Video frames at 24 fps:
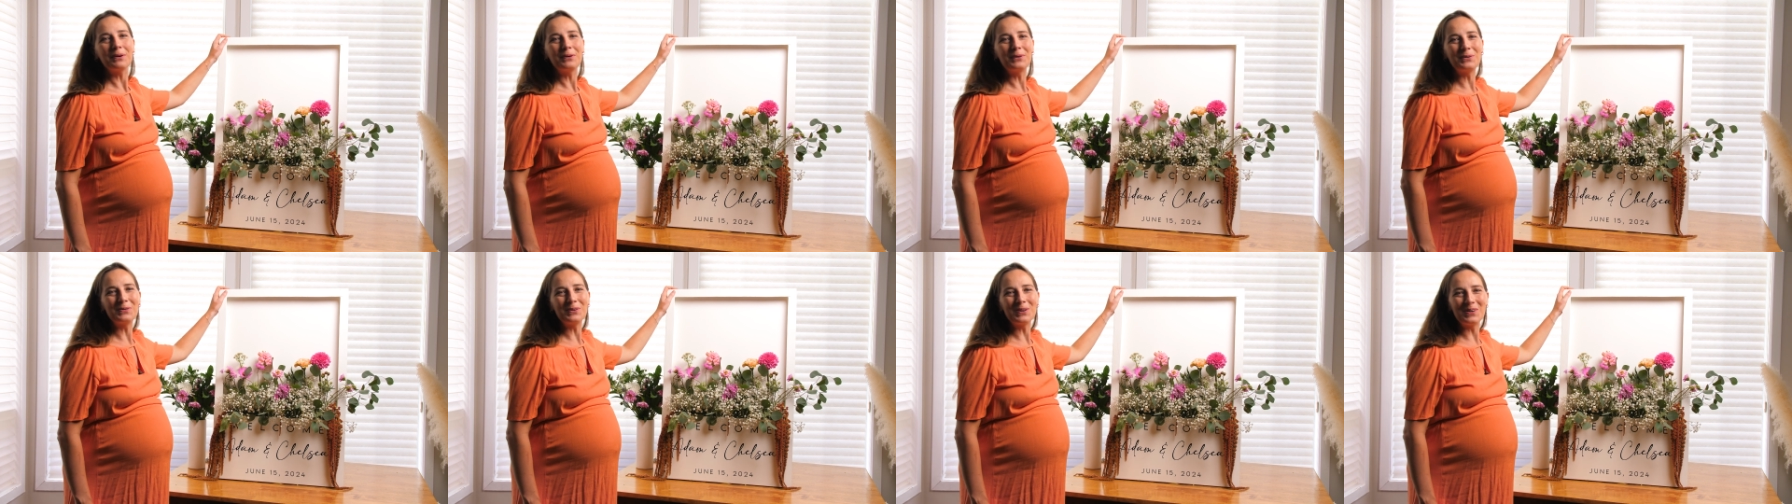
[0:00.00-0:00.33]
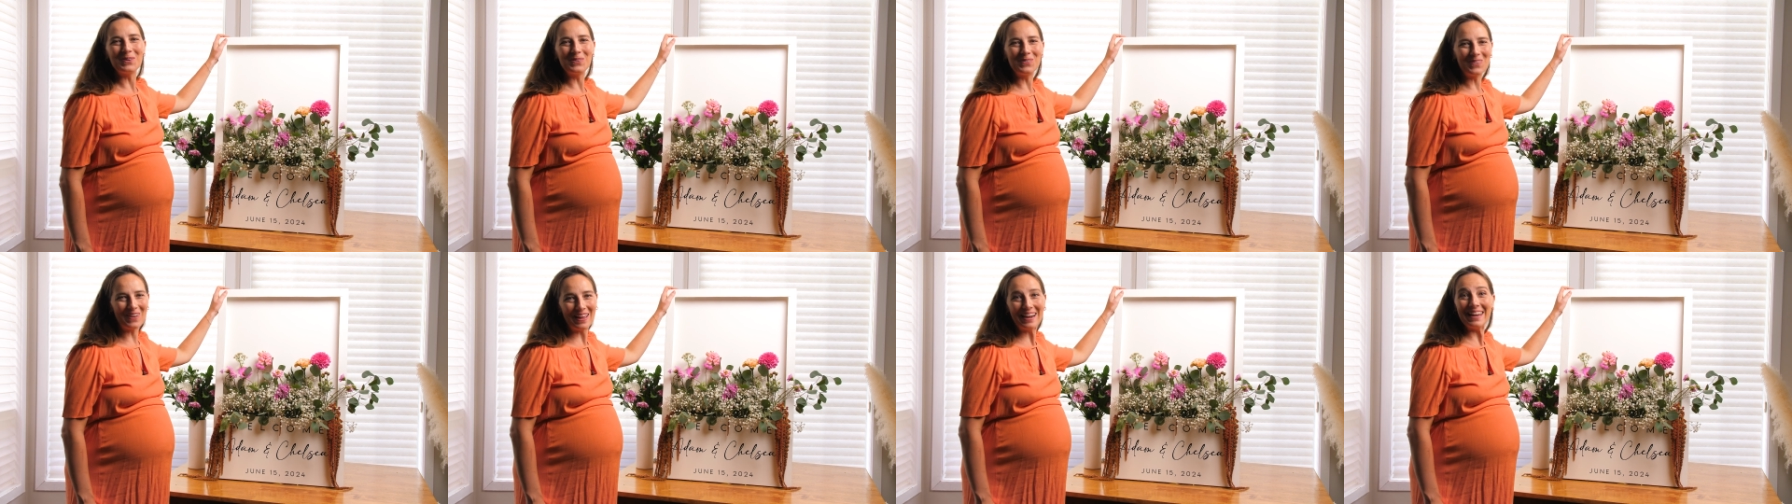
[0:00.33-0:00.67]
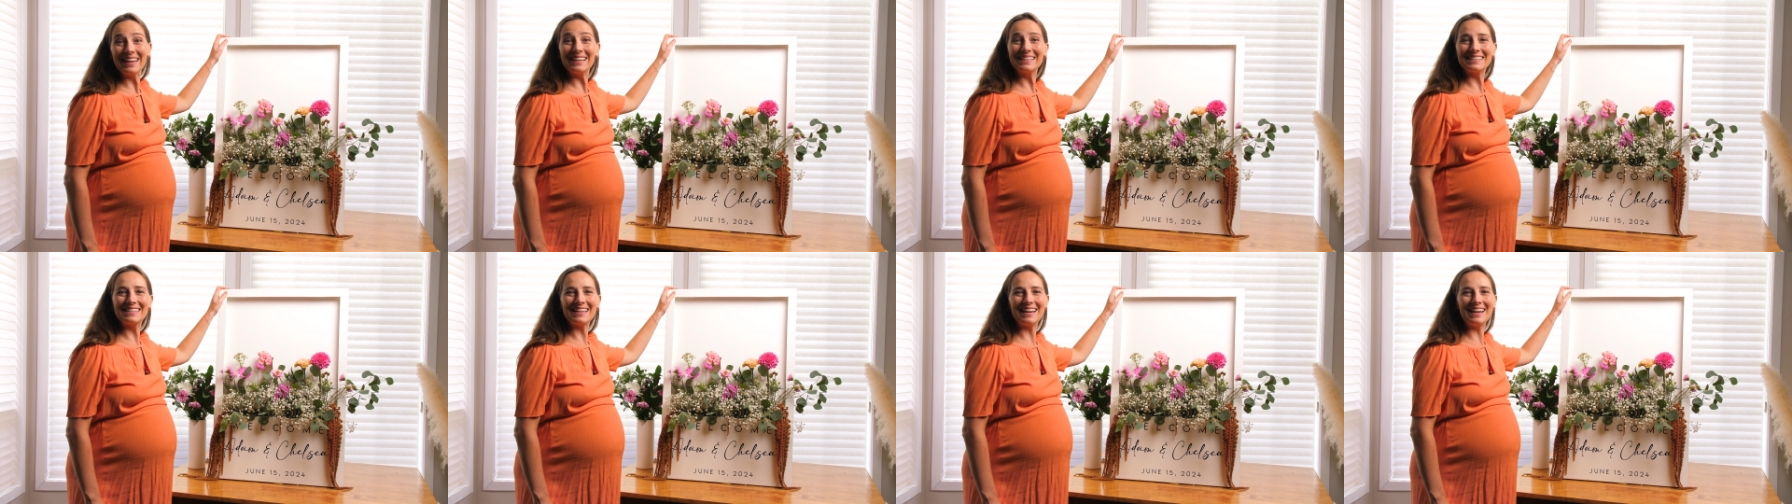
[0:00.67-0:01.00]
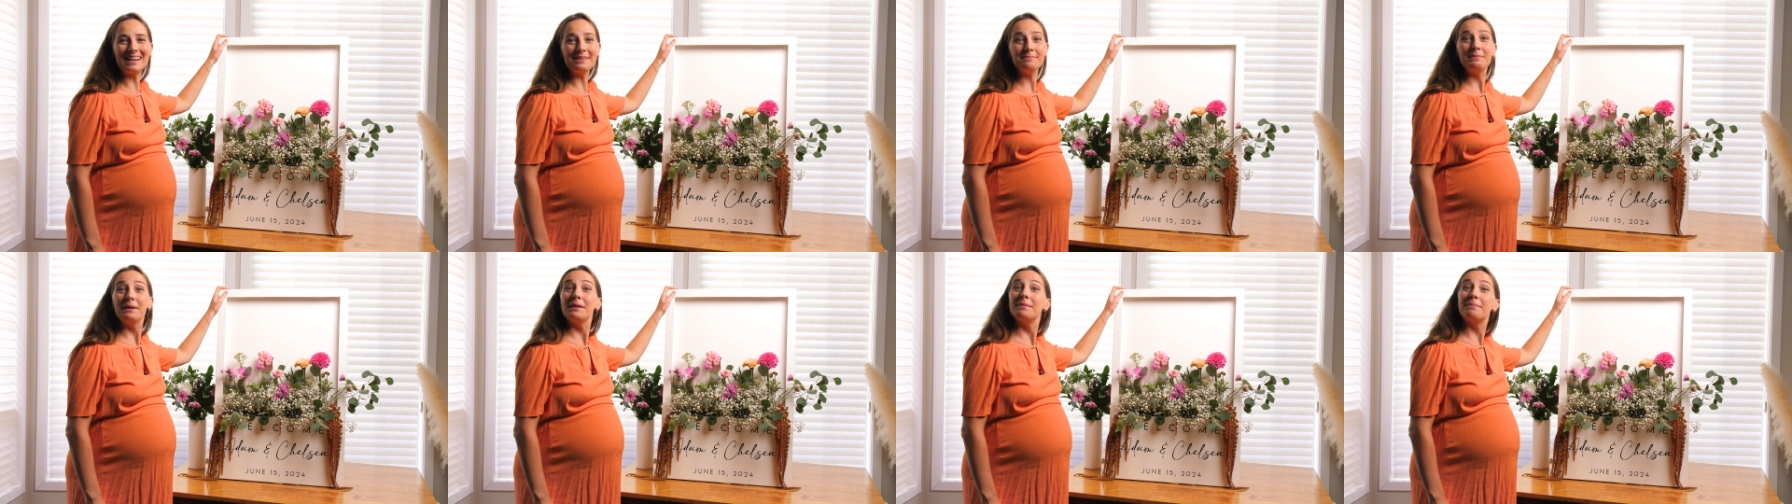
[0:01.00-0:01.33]
cool wedding
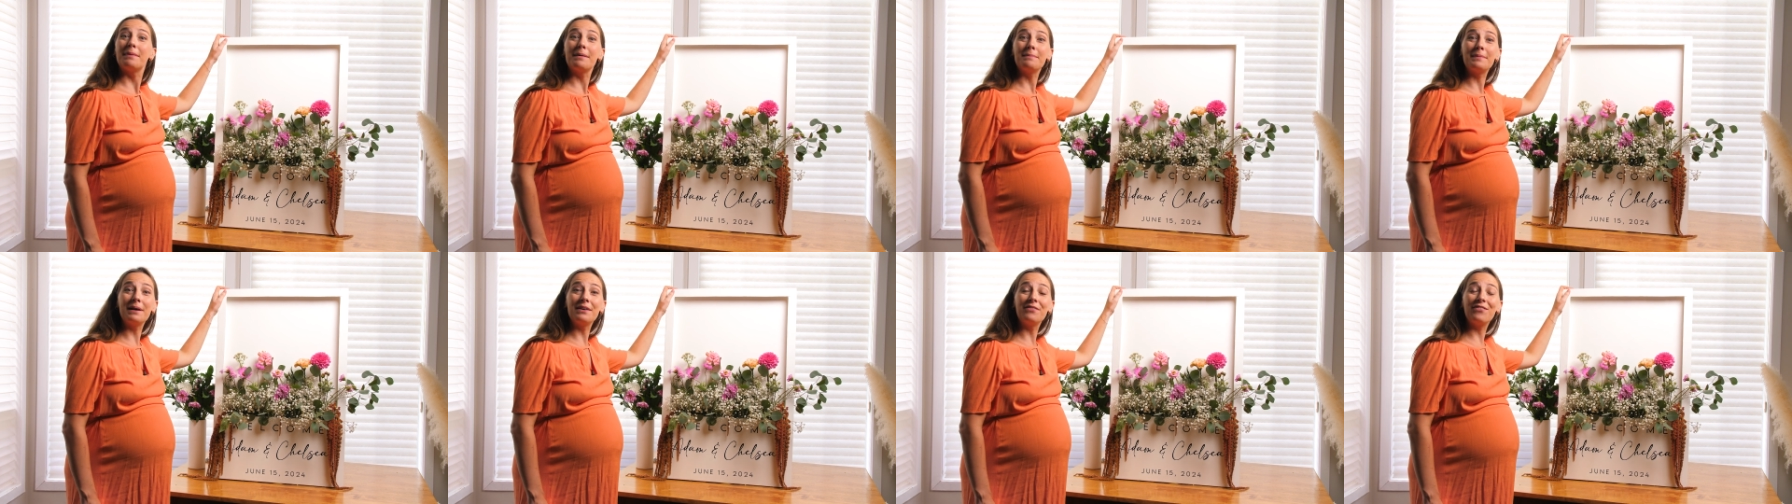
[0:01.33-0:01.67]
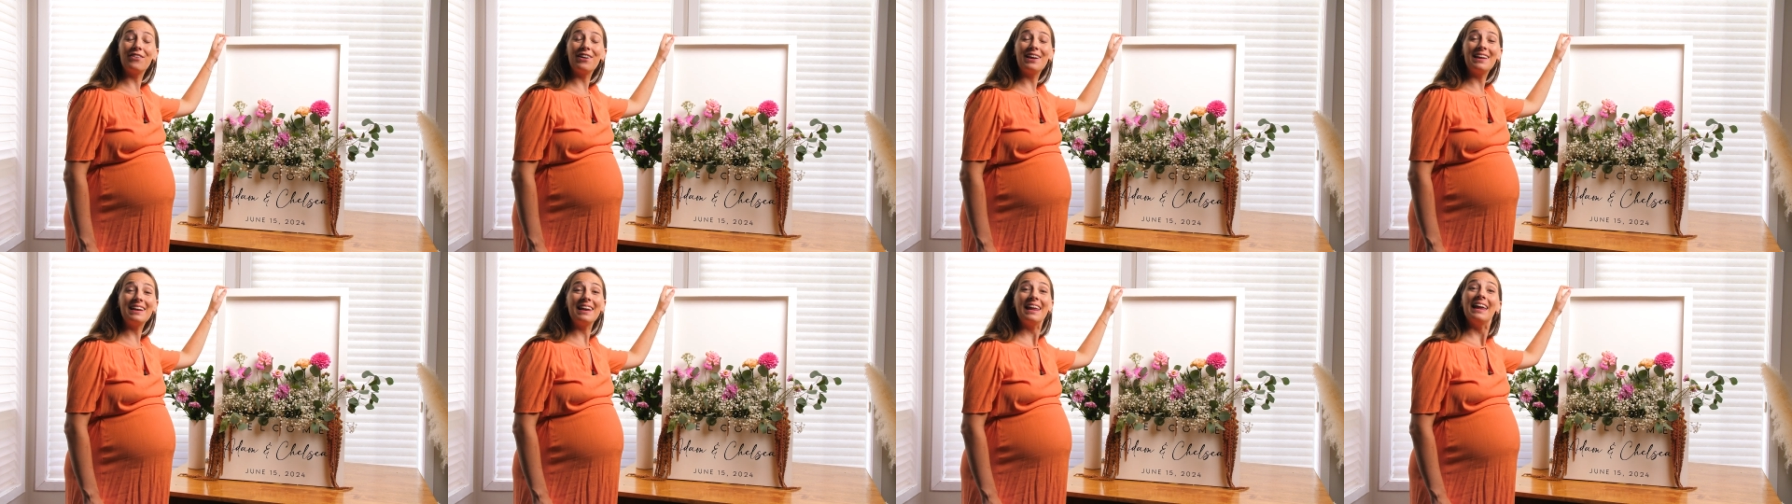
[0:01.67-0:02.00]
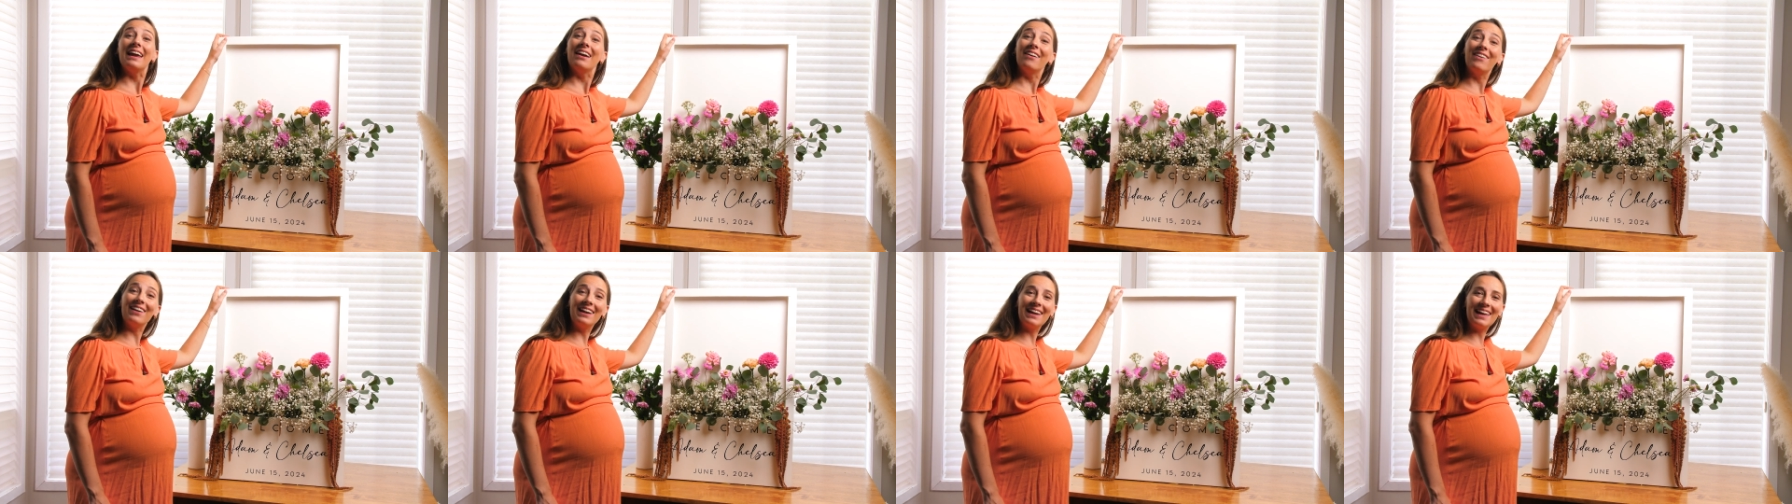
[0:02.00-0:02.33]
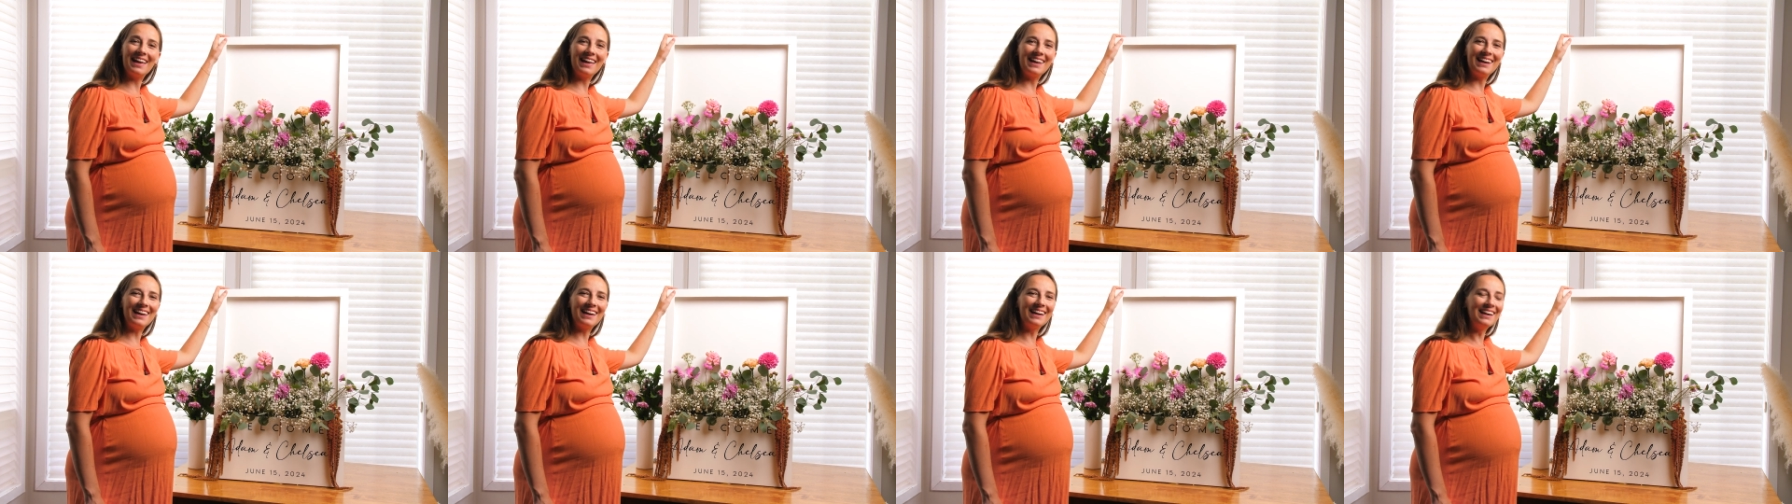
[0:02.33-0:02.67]
sign made by my friend
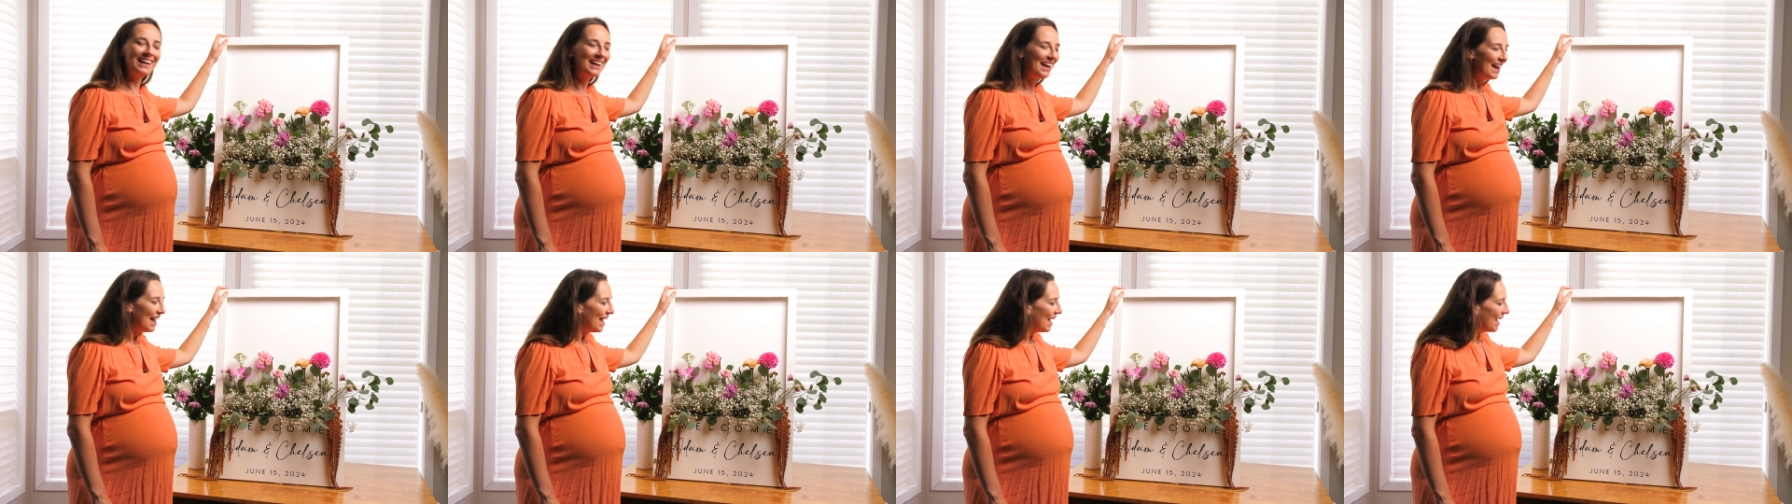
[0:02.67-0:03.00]
Ariana